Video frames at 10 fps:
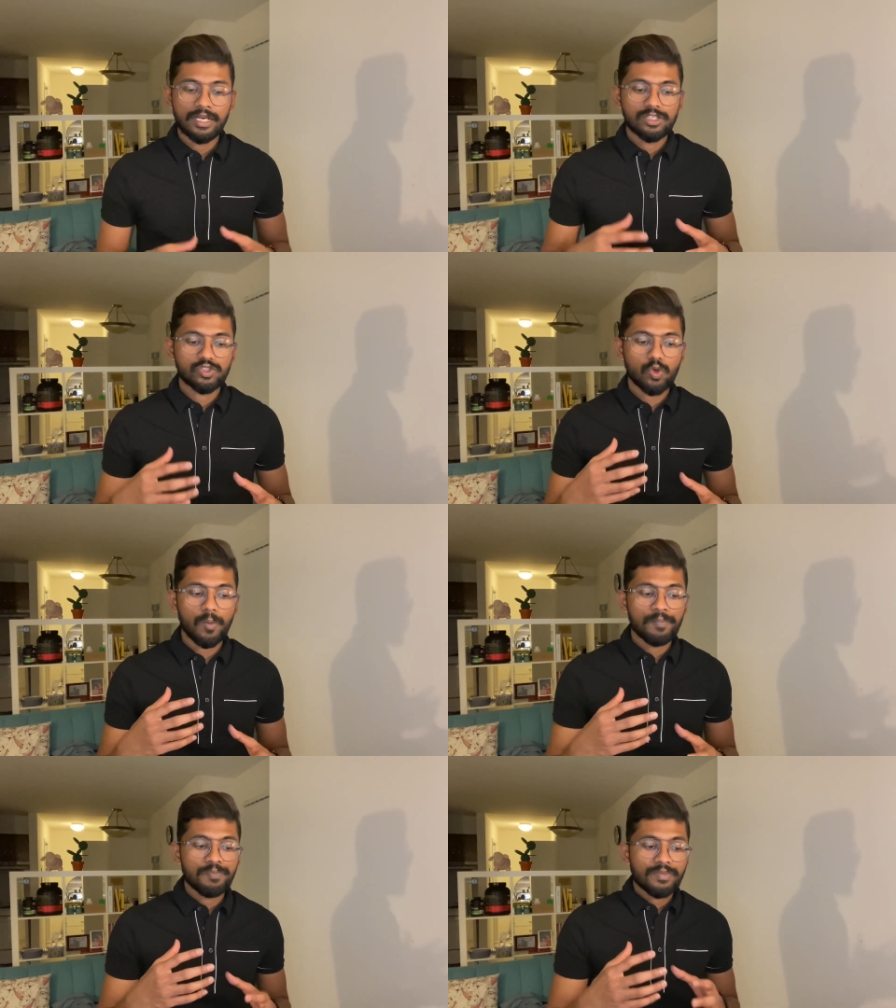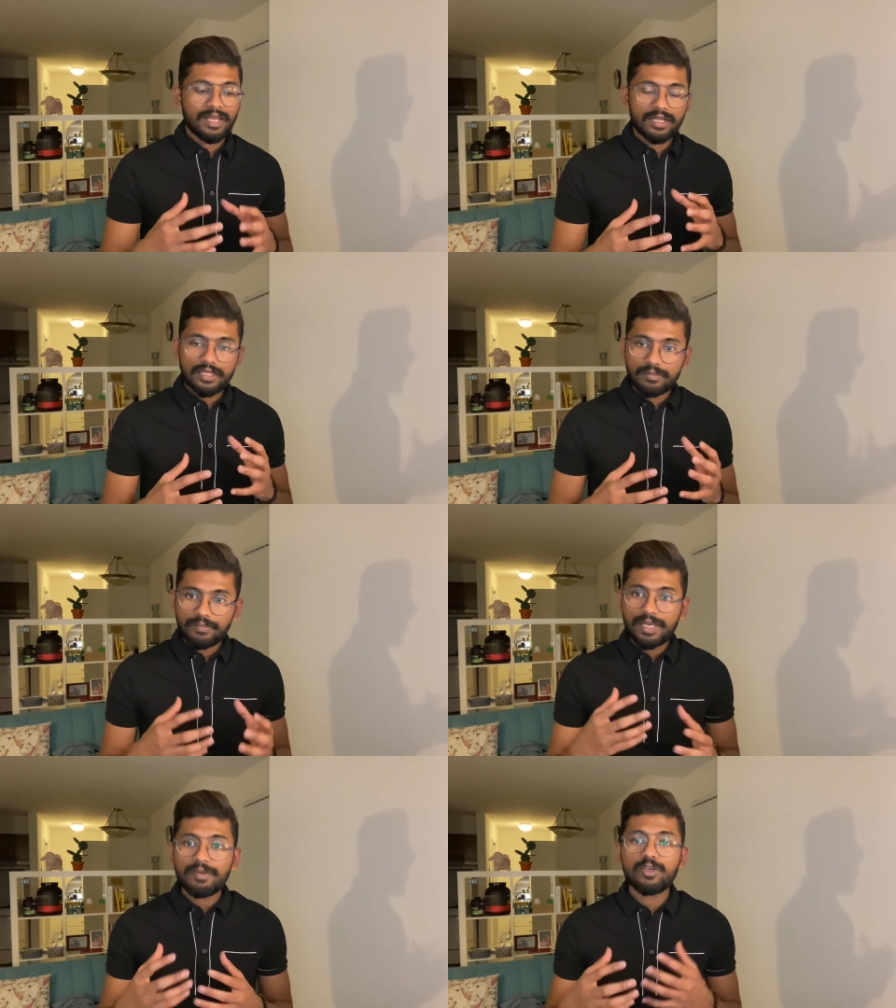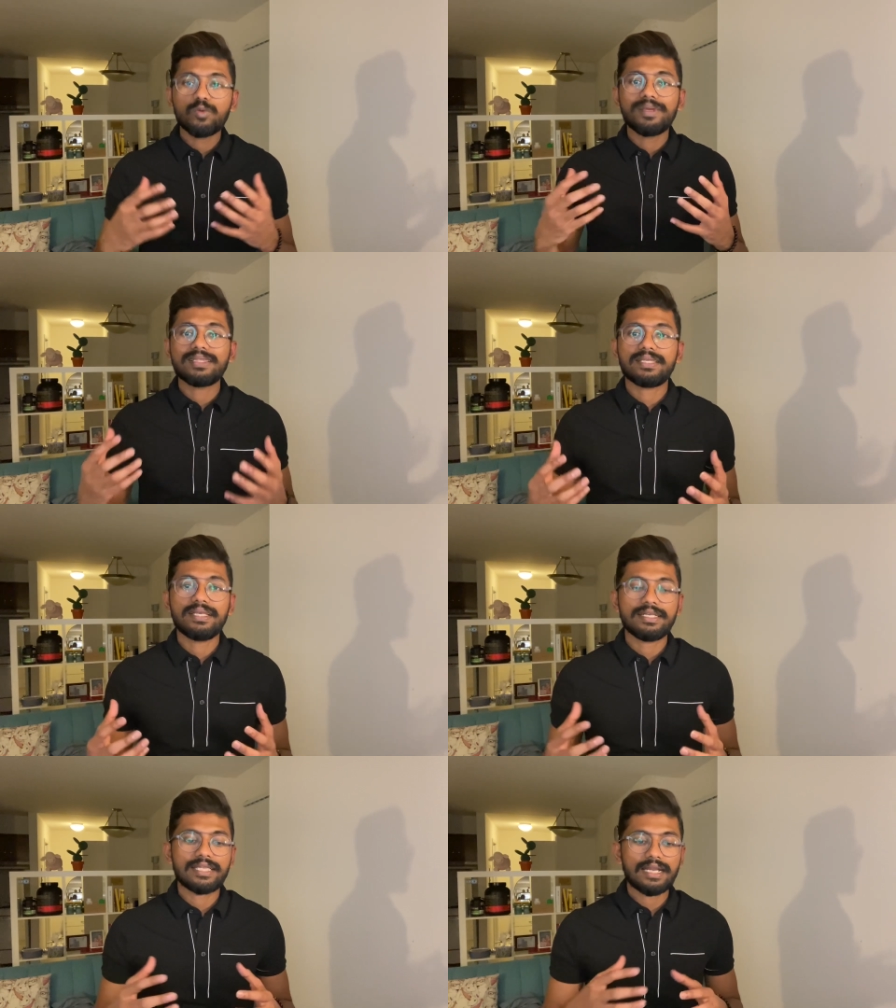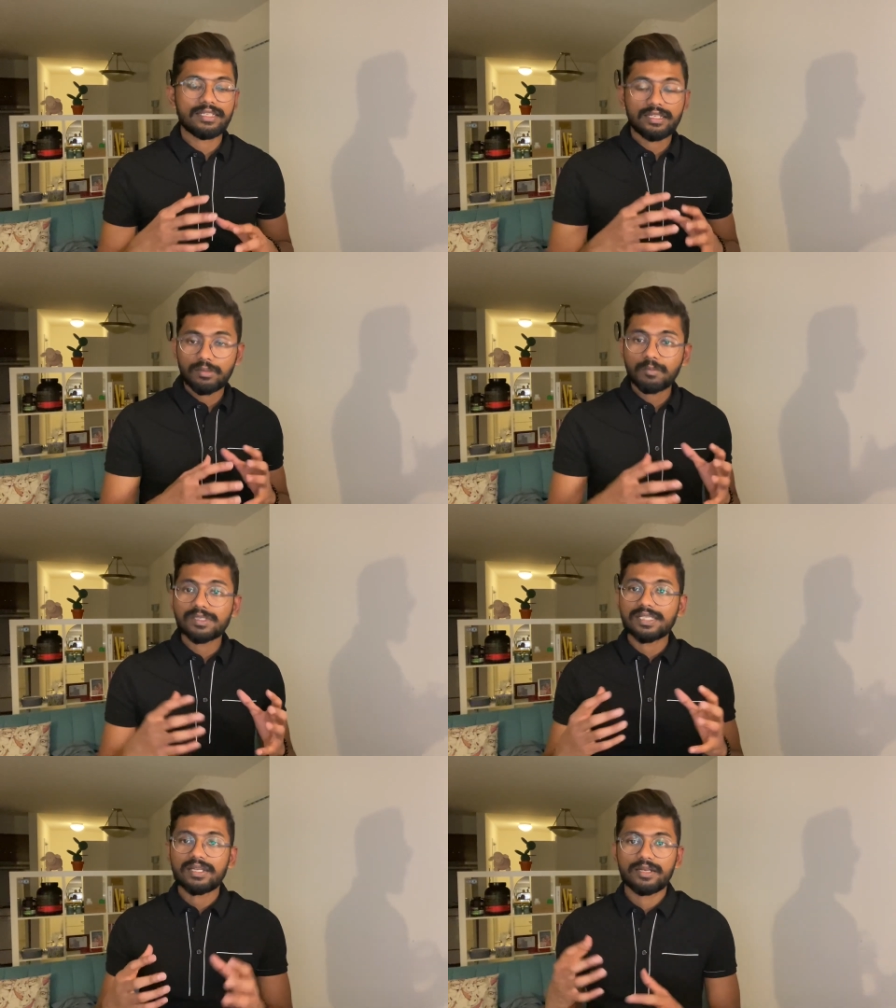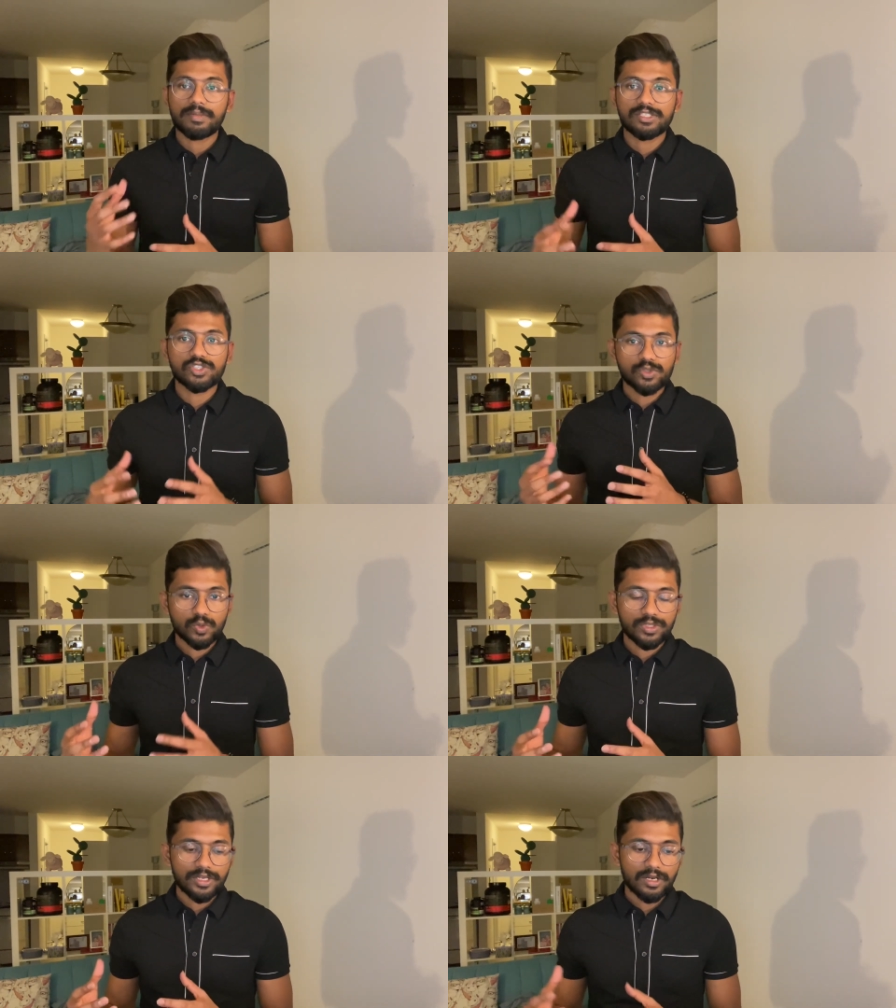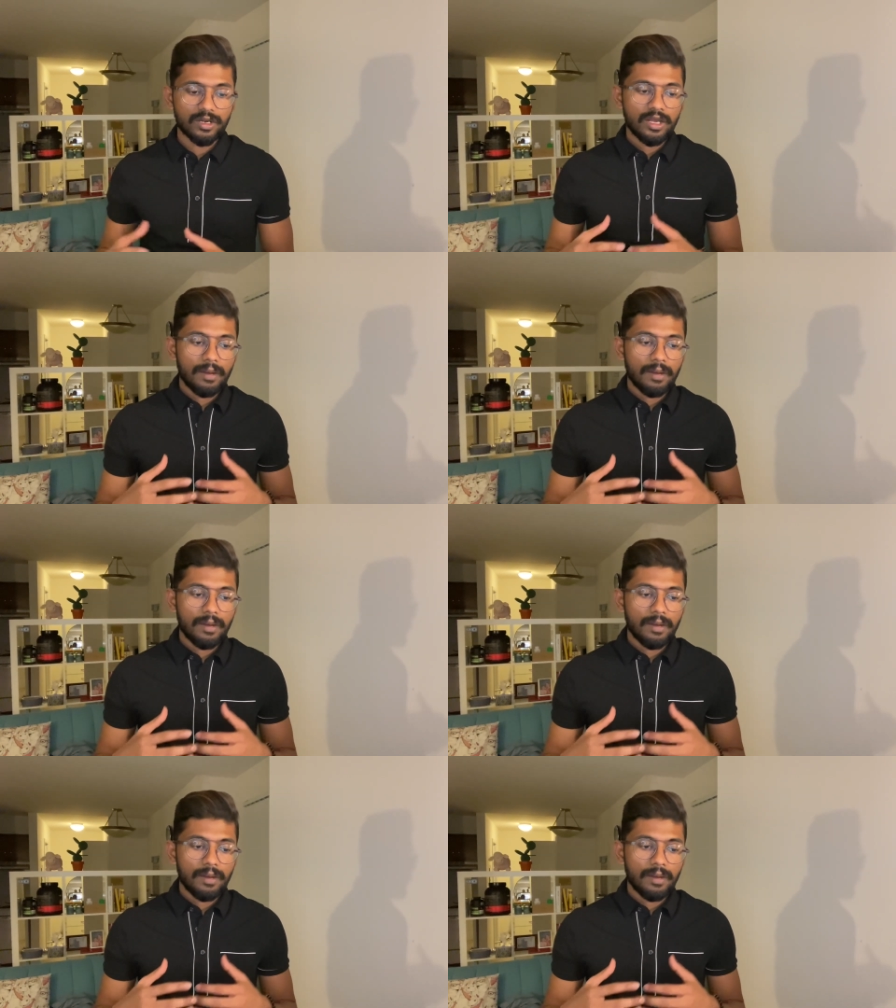So maybe you may think that the numbers are a little bit skewed there,